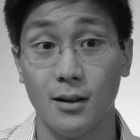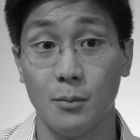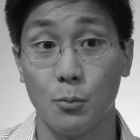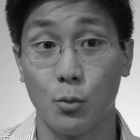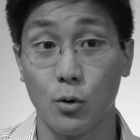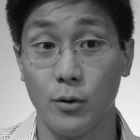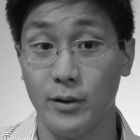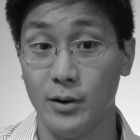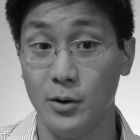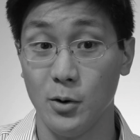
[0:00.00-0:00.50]

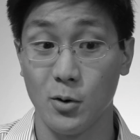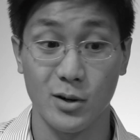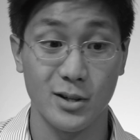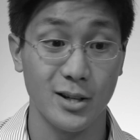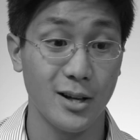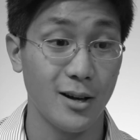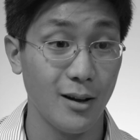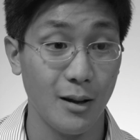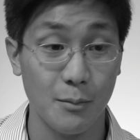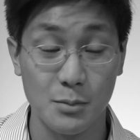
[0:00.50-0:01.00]
More than New York
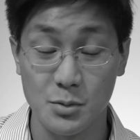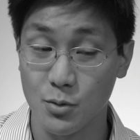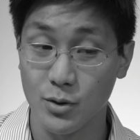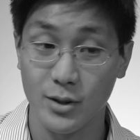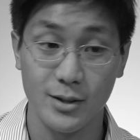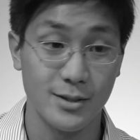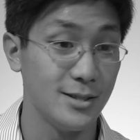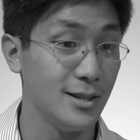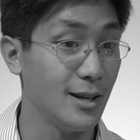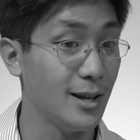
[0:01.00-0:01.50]
Times, more
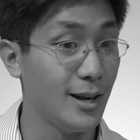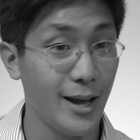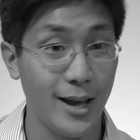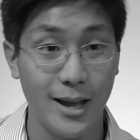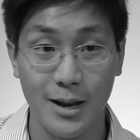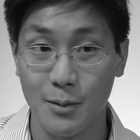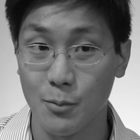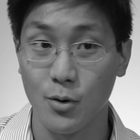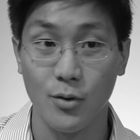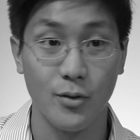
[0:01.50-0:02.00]
than
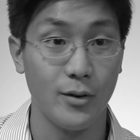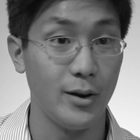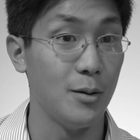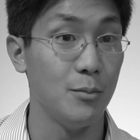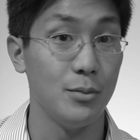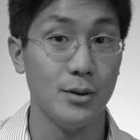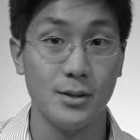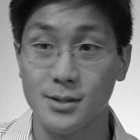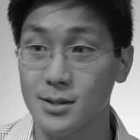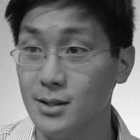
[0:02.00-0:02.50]
CNN, more than
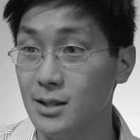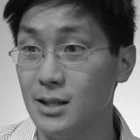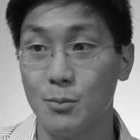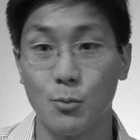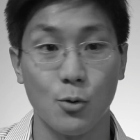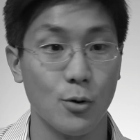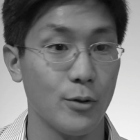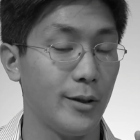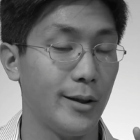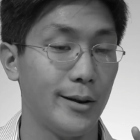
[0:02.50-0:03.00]
NBC,
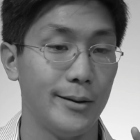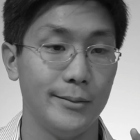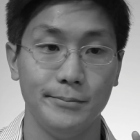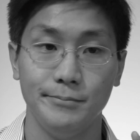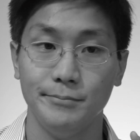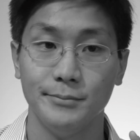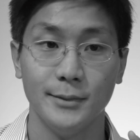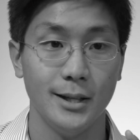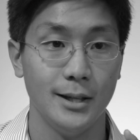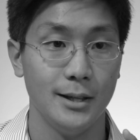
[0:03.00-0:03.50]
more
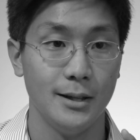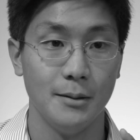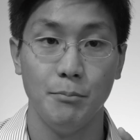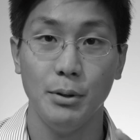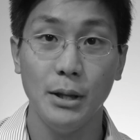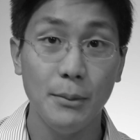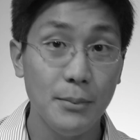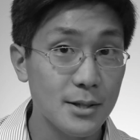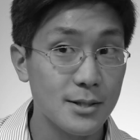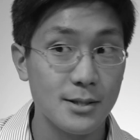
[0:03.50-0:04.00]
than
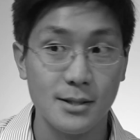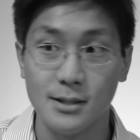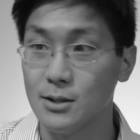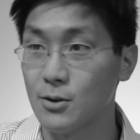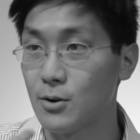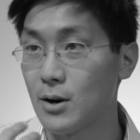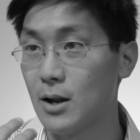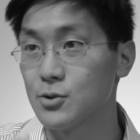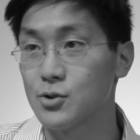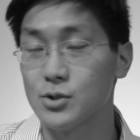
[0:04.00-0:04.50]

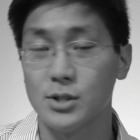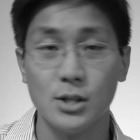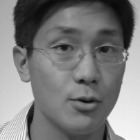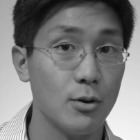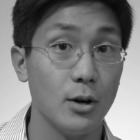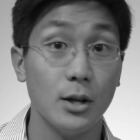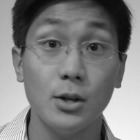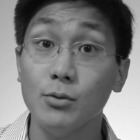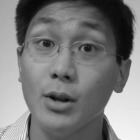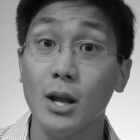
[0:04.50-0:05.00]
BBC or Al
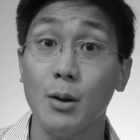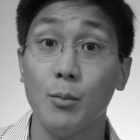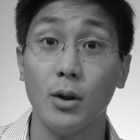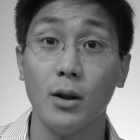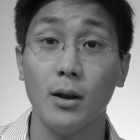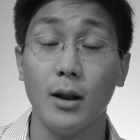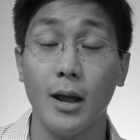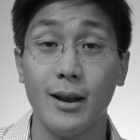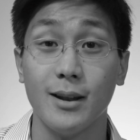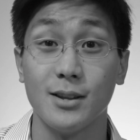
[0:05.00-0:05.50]
Jazeera, you name
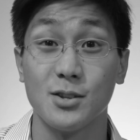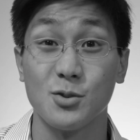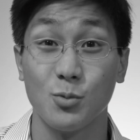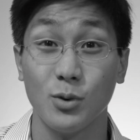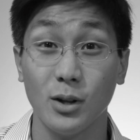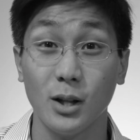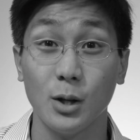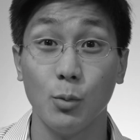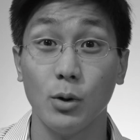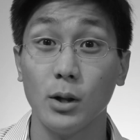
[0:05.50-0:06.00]
it. And it's a
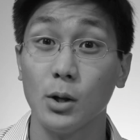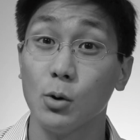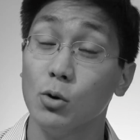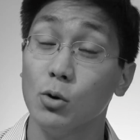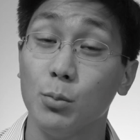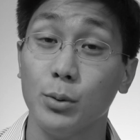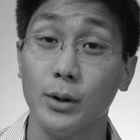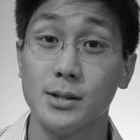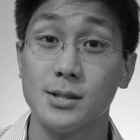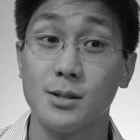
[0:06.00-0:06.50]
really, really
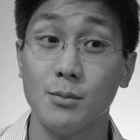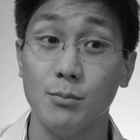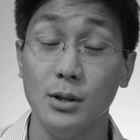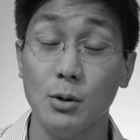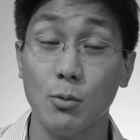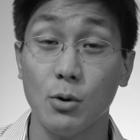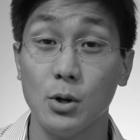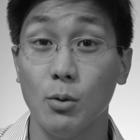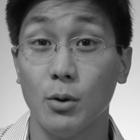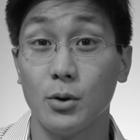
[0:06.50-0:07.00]
place to
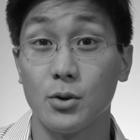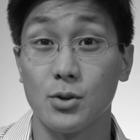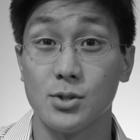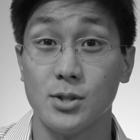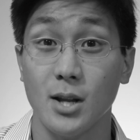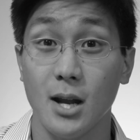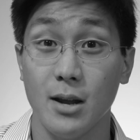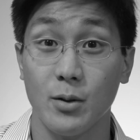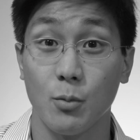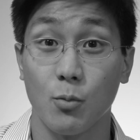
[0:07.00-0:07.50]
be where you
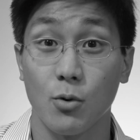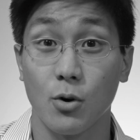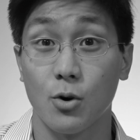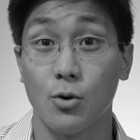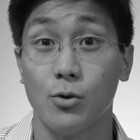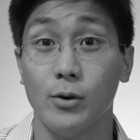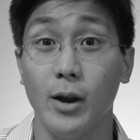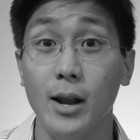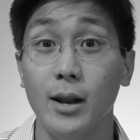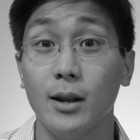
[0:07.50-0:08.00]
understand that we're
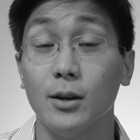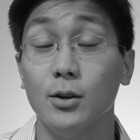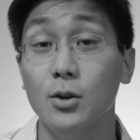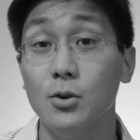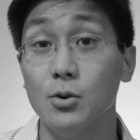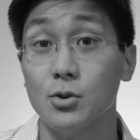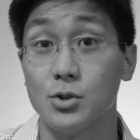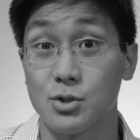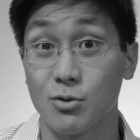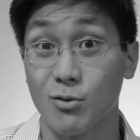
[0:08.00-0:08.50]
creating
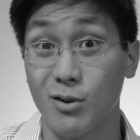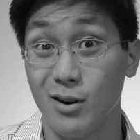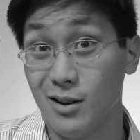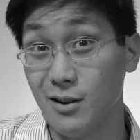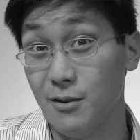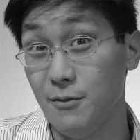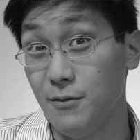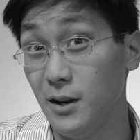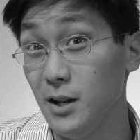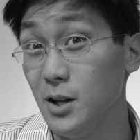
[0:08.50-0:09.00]
news,
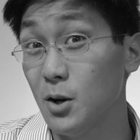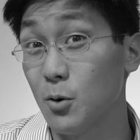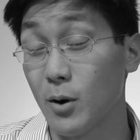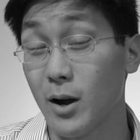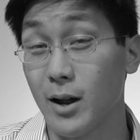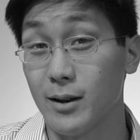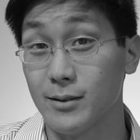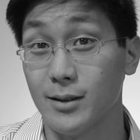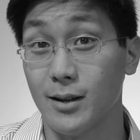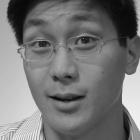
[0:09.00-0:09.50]
creating video
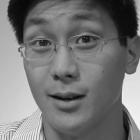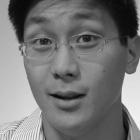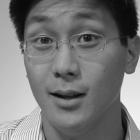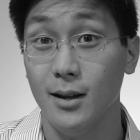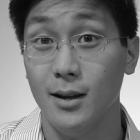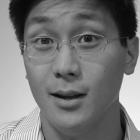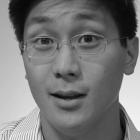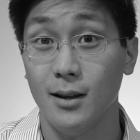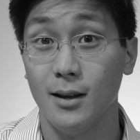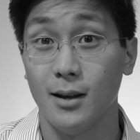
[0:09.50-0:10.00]
content
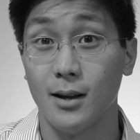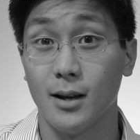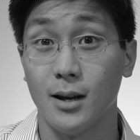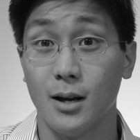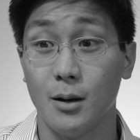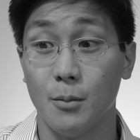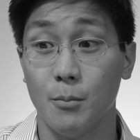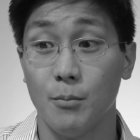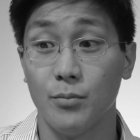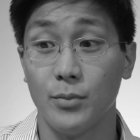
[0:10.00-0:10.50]

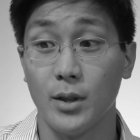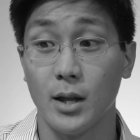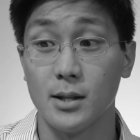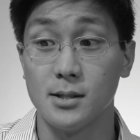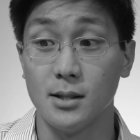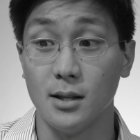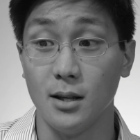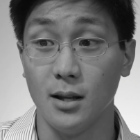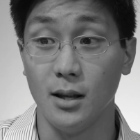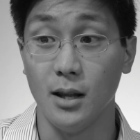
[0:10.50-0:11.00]

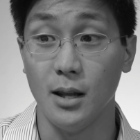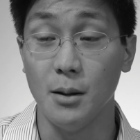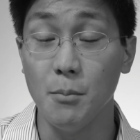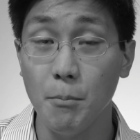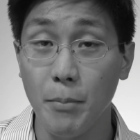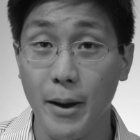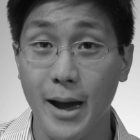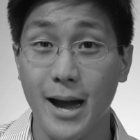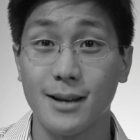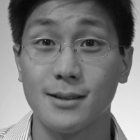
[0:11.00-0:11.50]
that's
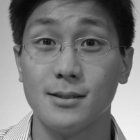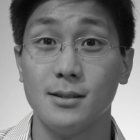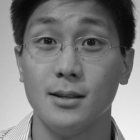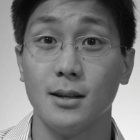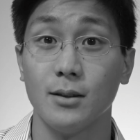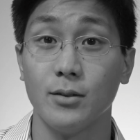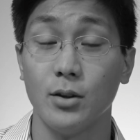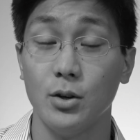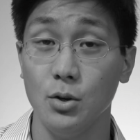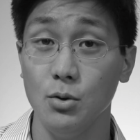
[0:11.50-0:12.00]

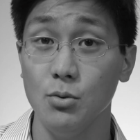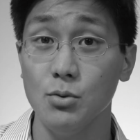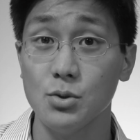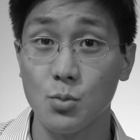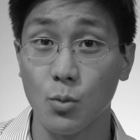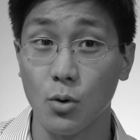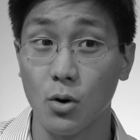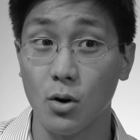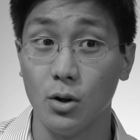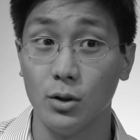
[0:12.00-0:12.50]
impacting the
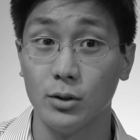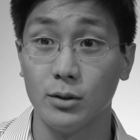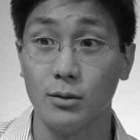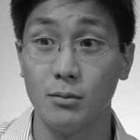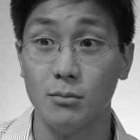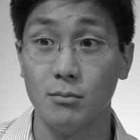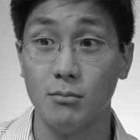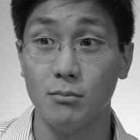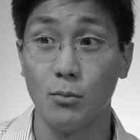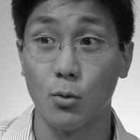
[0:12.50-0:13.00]
news world
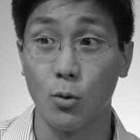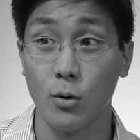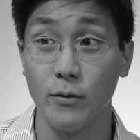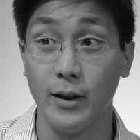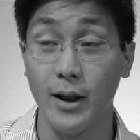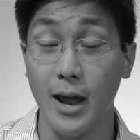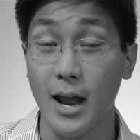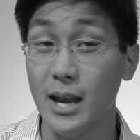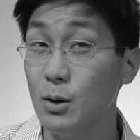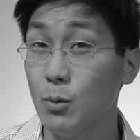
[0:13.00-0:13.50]
more
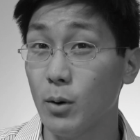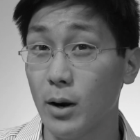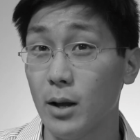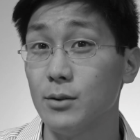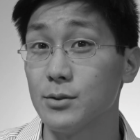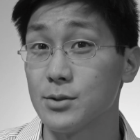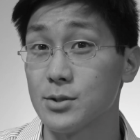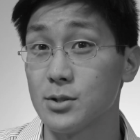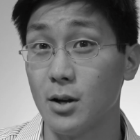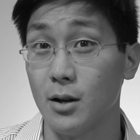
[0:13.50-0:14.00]
than anyone
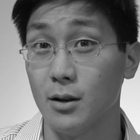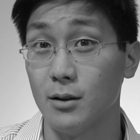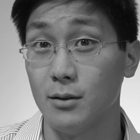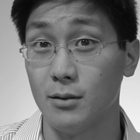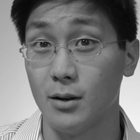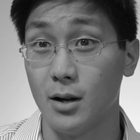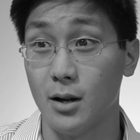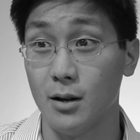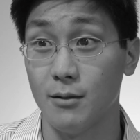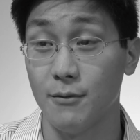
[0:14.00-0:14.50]
else
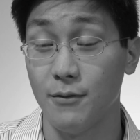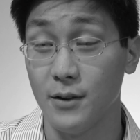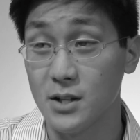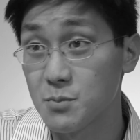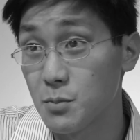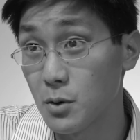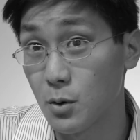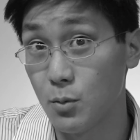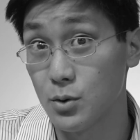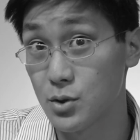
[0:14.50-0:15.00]
on
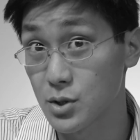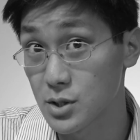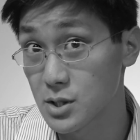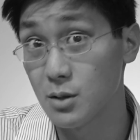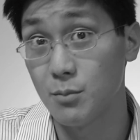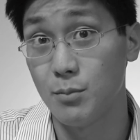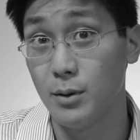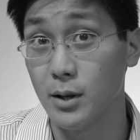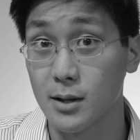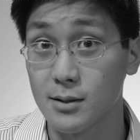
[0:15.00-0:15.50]
Facebook, which is
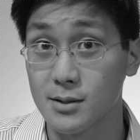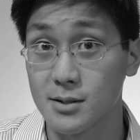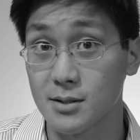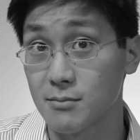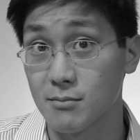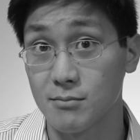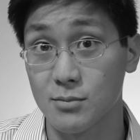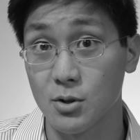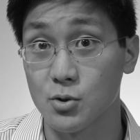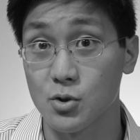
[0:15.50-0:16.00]
the biggest
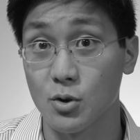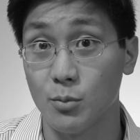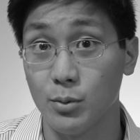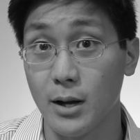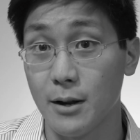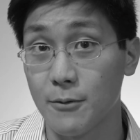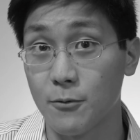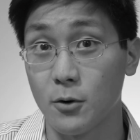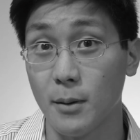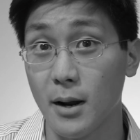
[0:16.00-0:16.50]
social
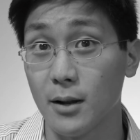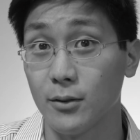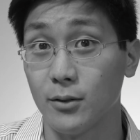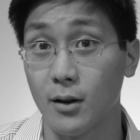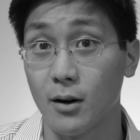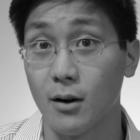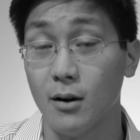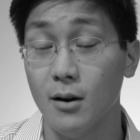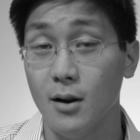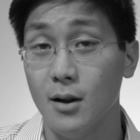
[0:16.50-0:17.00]
platform out
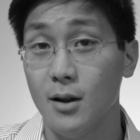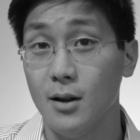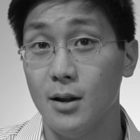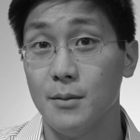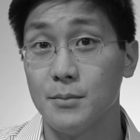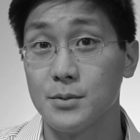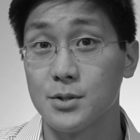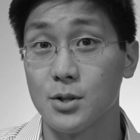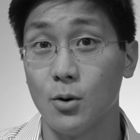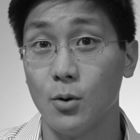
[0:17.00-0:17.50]
there.
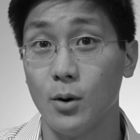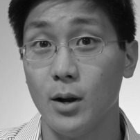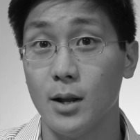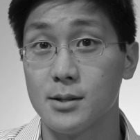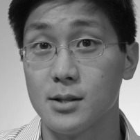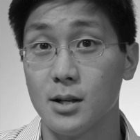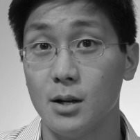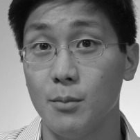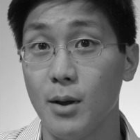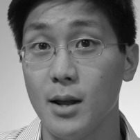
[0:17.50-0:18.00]
So
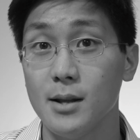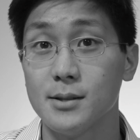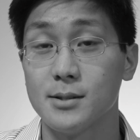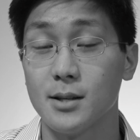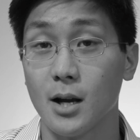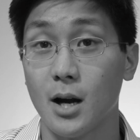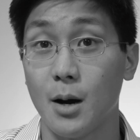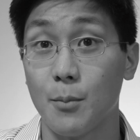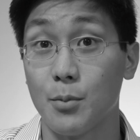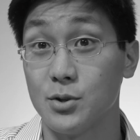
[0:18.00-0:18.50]
it's an
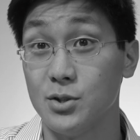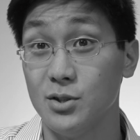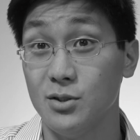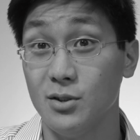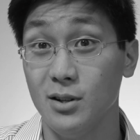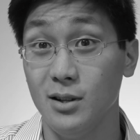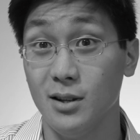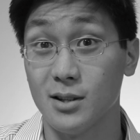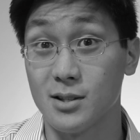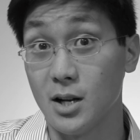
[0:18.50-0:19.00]
amazing
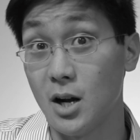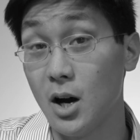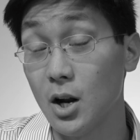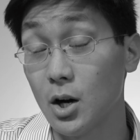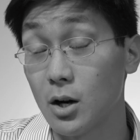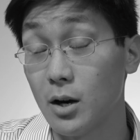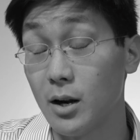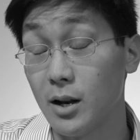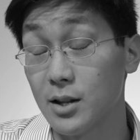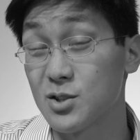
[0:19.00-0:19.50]
opportunity, it's an
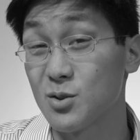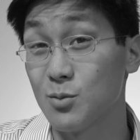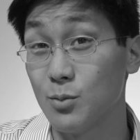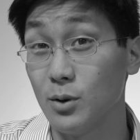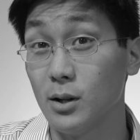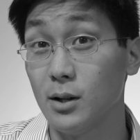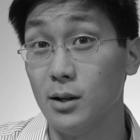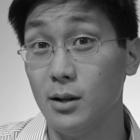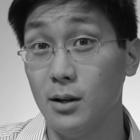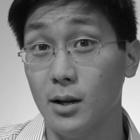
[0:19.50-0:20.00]
honor, and it's a
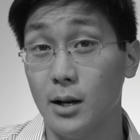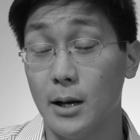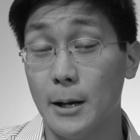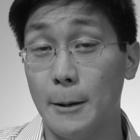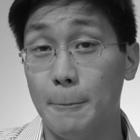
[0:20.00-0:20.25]
really